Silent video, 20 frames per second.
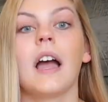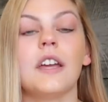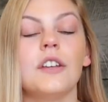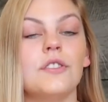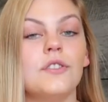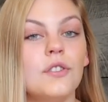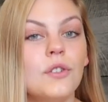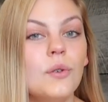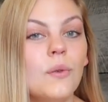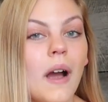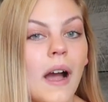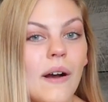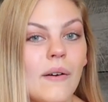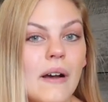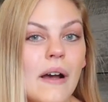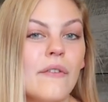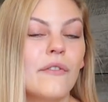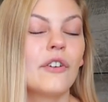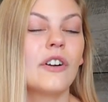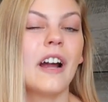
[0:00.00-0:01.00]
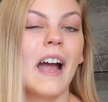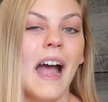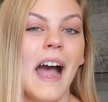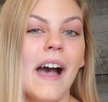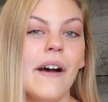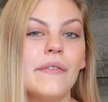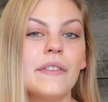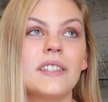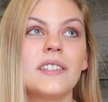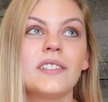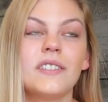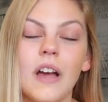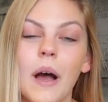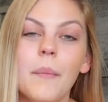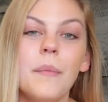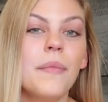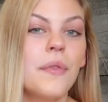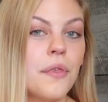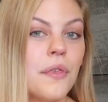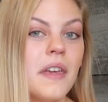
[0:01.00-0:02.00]
I do, however, have
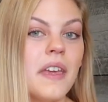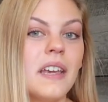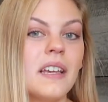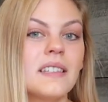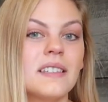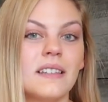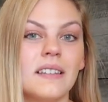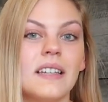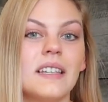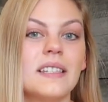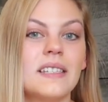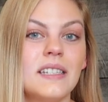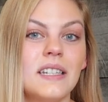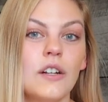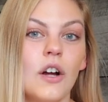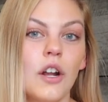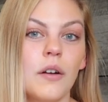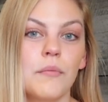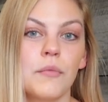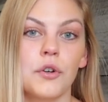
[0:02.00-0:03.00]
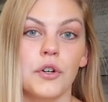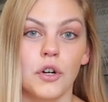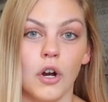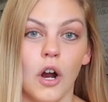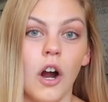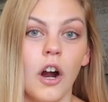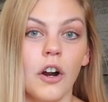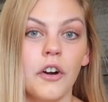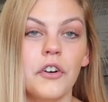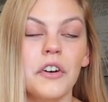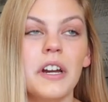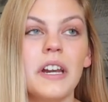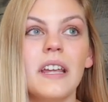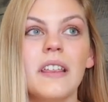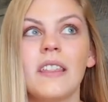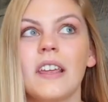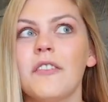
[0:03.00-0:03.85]
some things listed on Mercari.